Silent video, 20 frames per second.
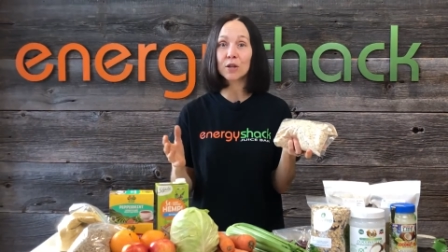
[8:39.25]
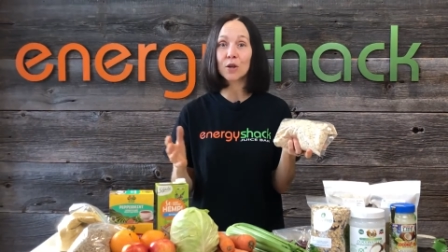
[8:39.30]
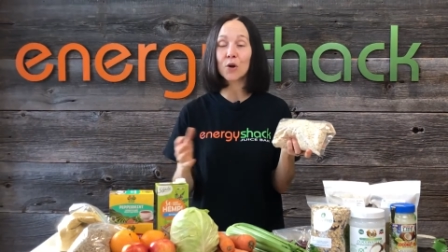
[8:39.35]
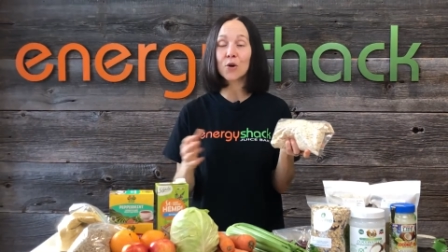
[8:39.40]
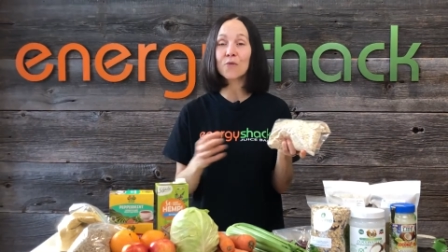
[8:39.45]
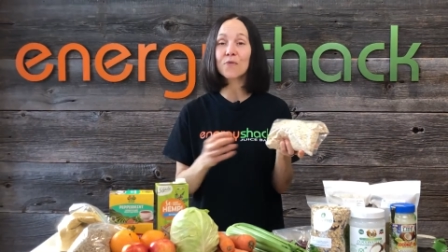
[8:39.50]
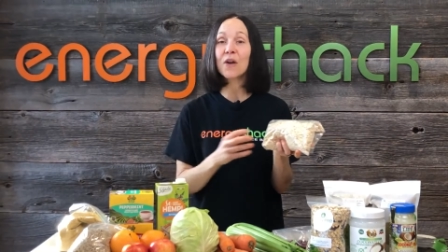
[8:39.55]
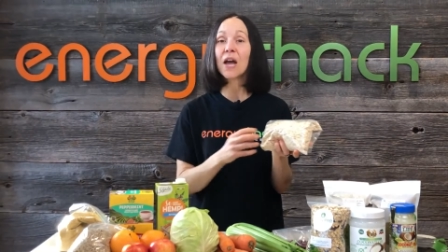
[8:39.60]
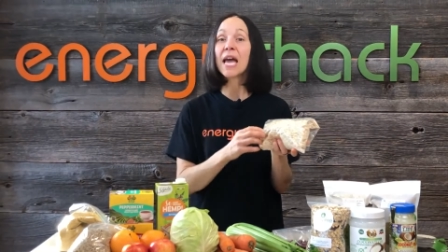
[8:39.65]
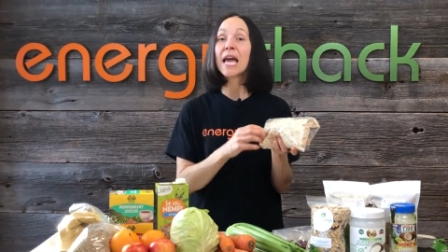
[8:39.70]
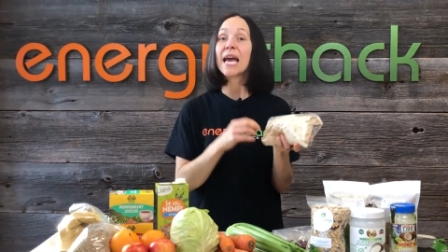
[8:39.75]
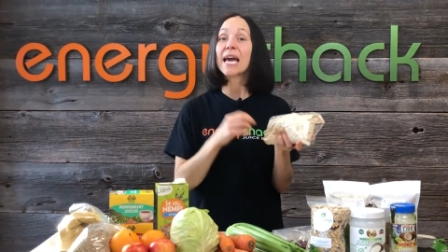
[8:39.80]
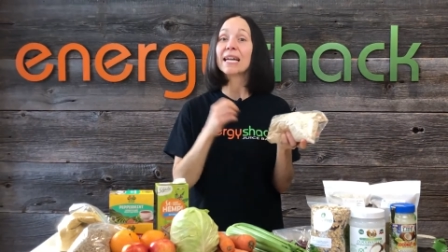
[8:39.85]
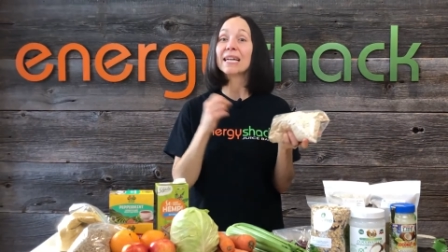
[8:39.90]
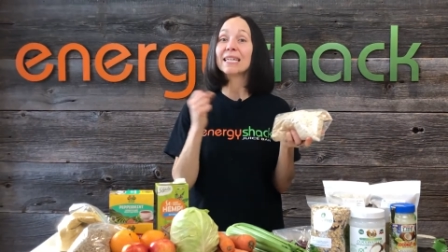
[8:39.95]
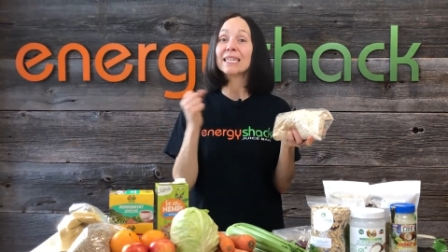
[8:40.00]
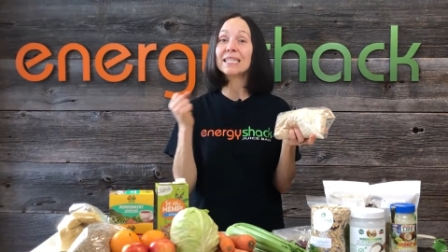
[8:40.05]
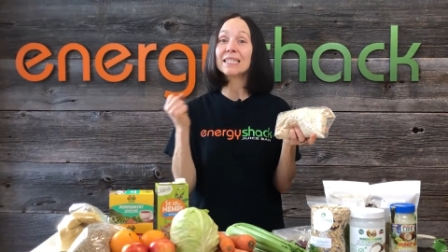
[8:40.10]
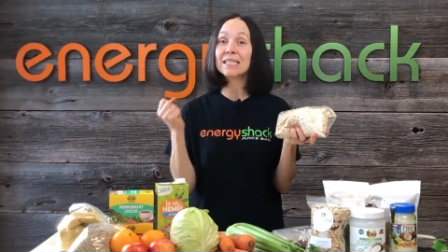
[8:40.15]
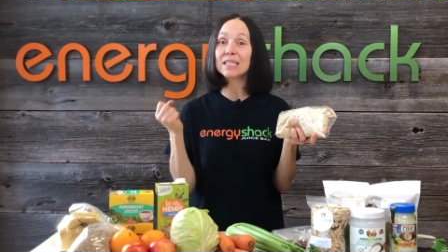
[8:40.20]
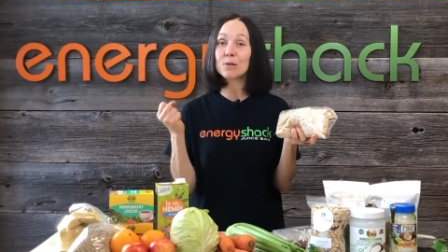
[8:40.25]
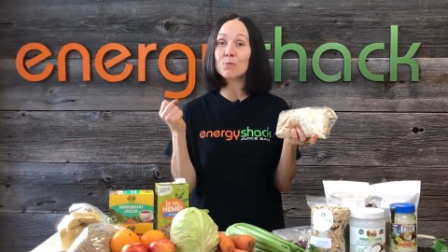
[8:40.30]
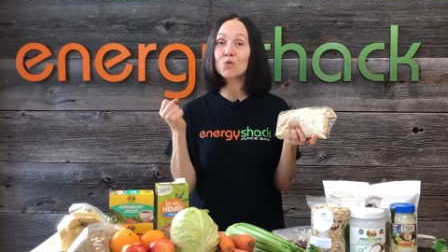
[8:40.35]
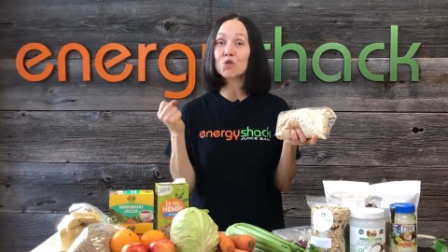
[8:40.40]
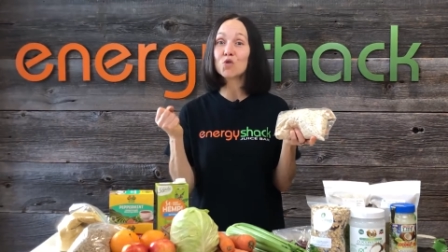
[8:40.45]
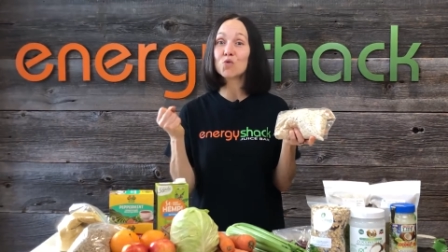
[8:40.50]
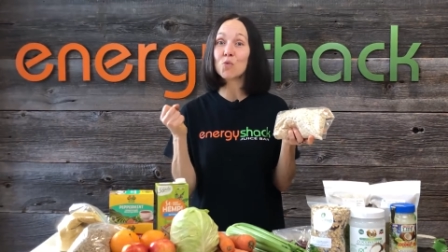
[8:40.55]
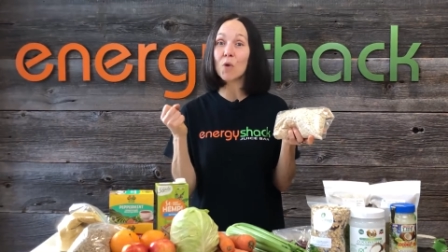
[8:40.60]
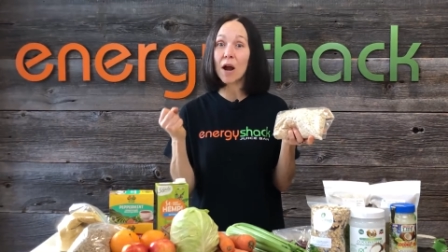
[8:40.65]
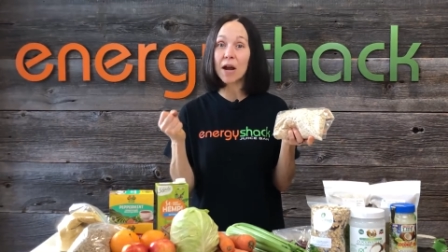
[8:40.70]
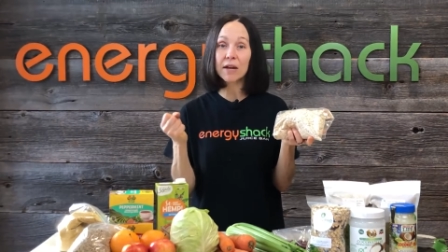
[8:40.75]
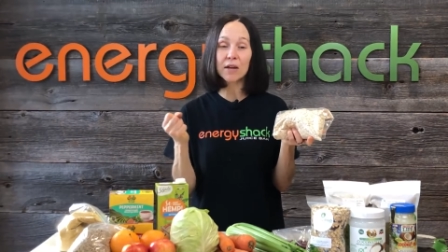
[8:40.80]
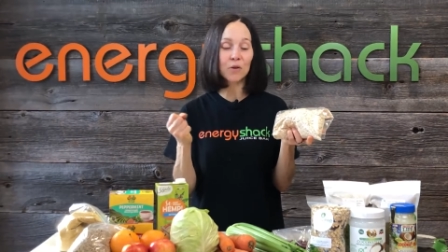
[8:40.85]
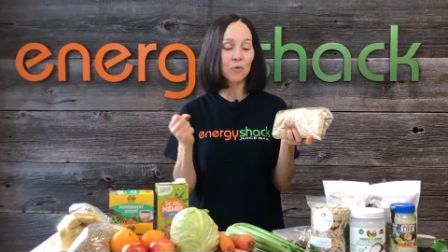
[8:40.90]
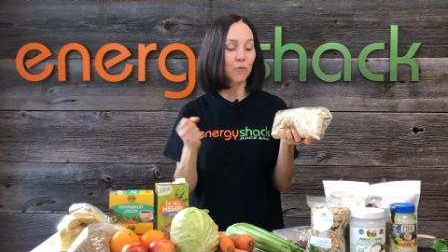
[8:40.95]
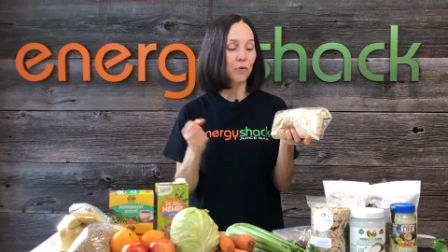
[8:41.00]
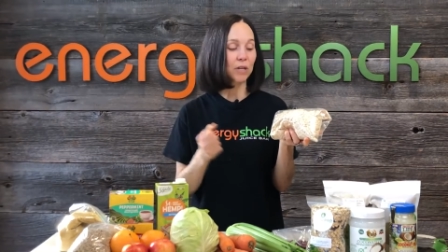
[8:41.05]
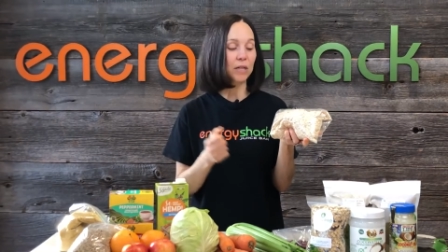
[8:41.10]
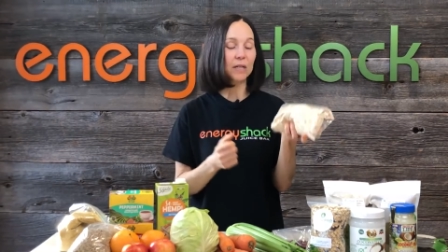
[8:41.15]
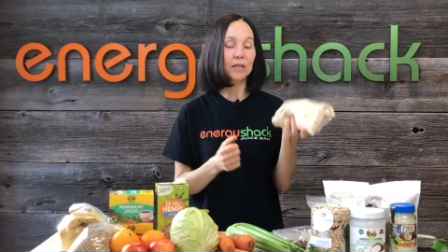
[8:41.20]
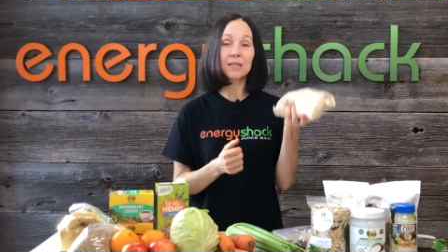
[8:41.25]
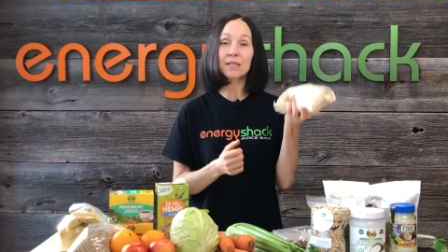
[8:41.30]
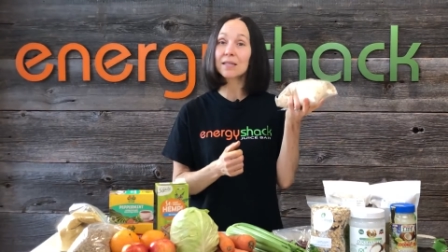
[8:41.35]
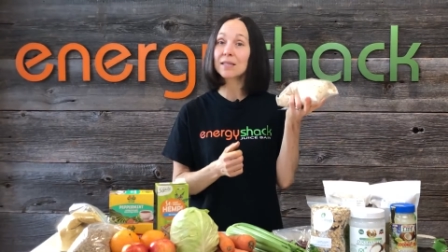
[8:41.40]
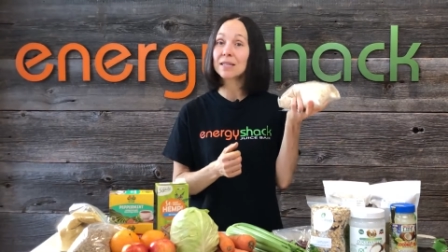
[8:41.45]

loaf and I need some dry ingredients.